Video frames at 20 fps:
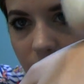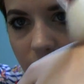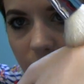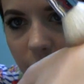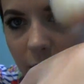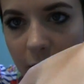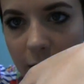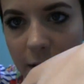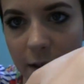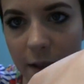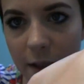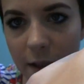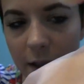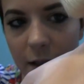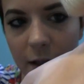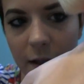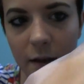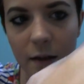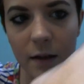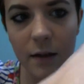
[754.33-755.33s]
blend it
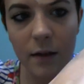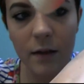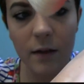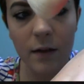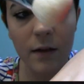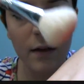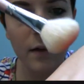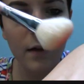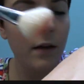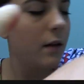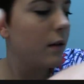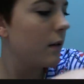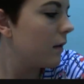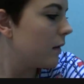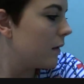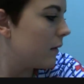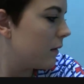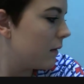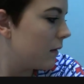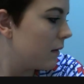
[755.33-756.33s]
in.
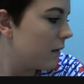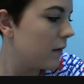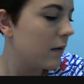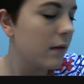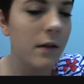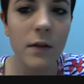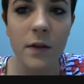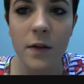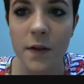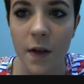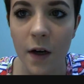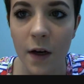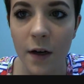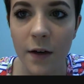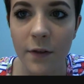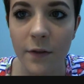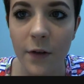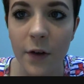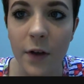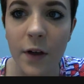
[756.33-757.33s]

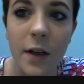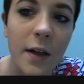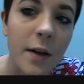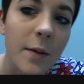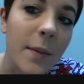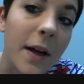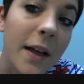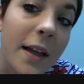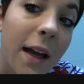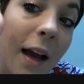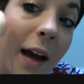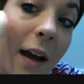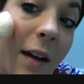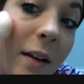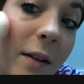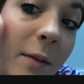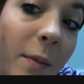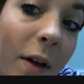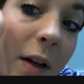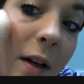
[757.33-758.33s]
Sorry if you can hear my cat,
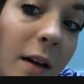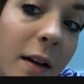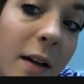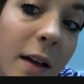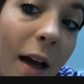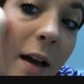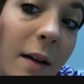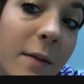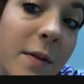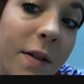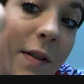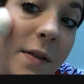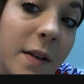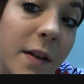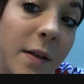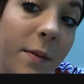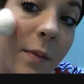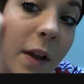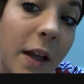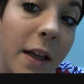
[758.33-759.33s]
but yeah, I'm just
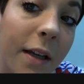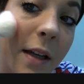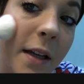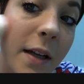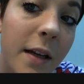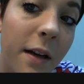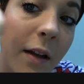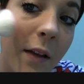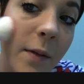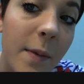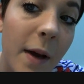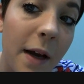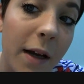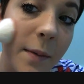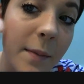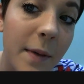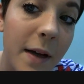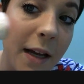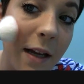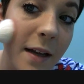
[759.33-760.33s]
gonna blend it in on the back
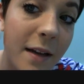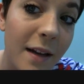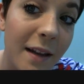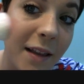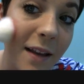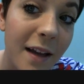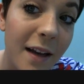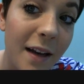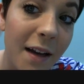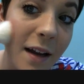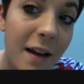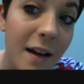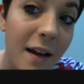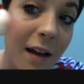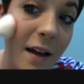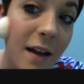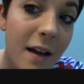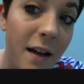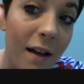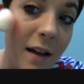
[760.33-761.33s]
of my hand and then
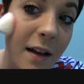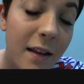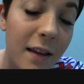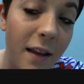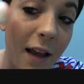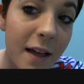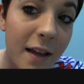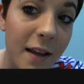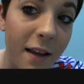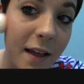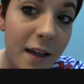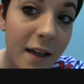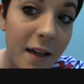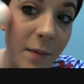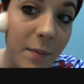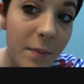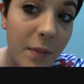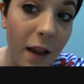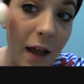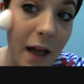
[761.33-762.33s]
lightly
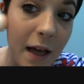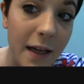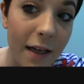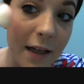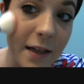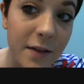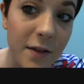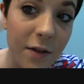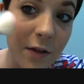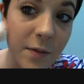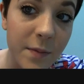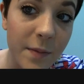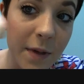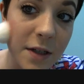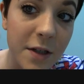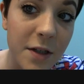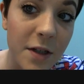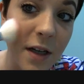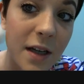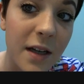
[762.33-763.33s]
apply it to my
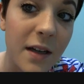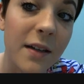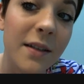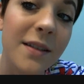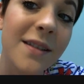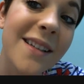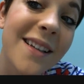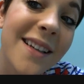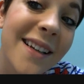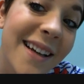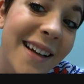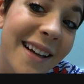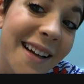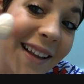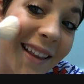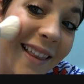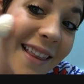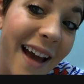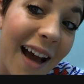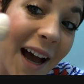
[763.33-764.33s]
cheeks.
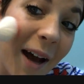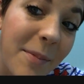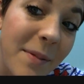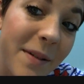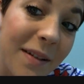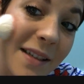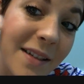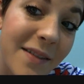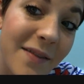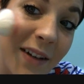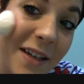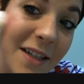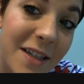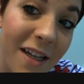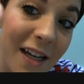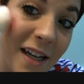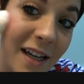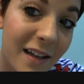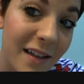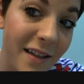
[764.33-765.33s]
The apples of my
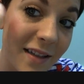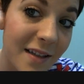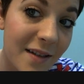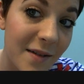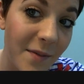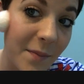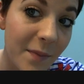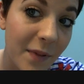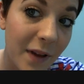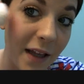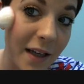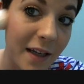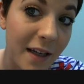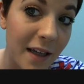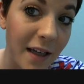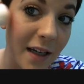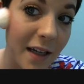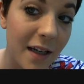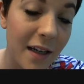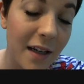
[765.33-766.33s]
cheeks,
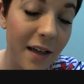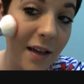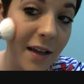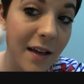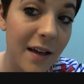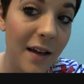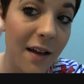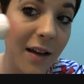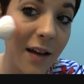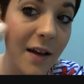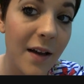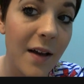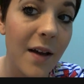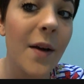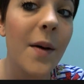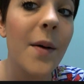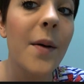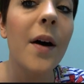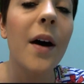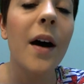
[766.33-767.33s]
blending
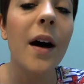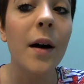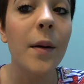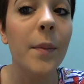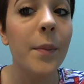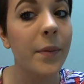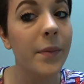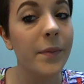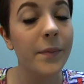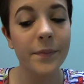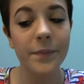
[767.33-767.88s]
up.